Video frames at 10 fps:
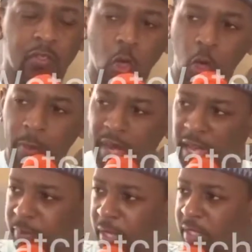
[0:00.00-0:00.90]
so many
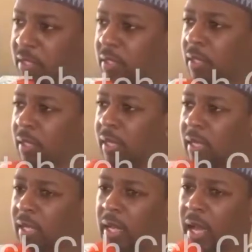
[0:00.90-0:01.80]
aspects,
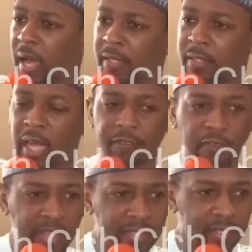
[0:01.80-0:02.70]
and the
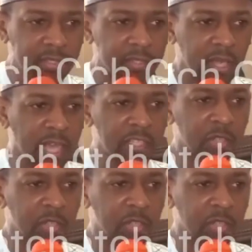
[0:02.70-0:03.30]
advice and